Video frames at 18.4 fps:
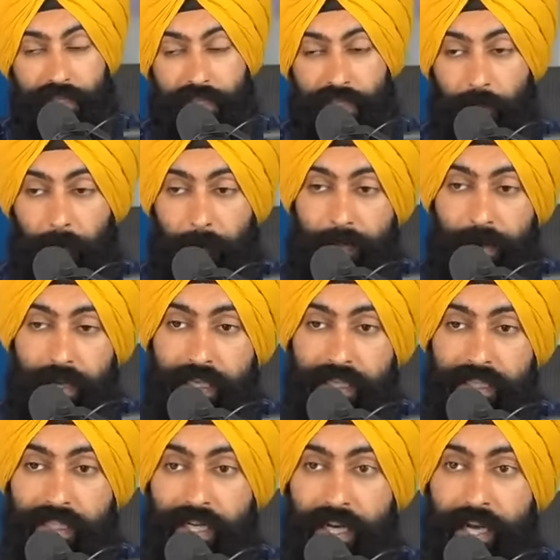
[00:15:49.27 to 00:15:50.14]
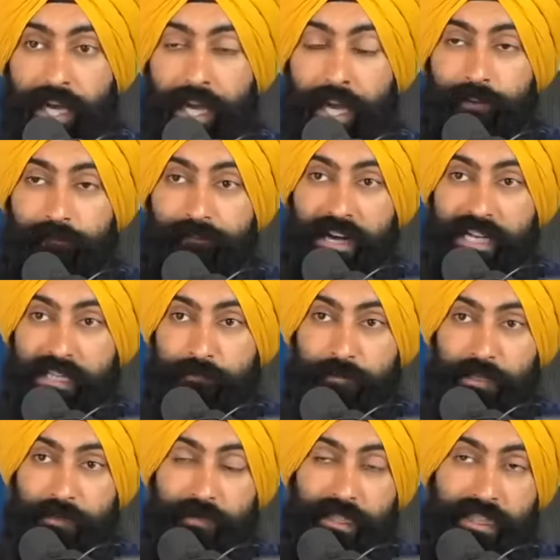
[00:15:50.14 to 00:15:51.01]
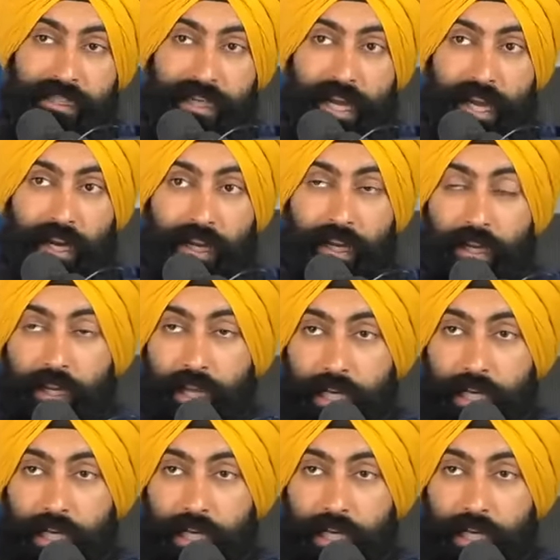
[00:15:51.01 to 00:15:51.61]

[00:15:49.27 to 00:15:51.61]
See, the biggest investment mistake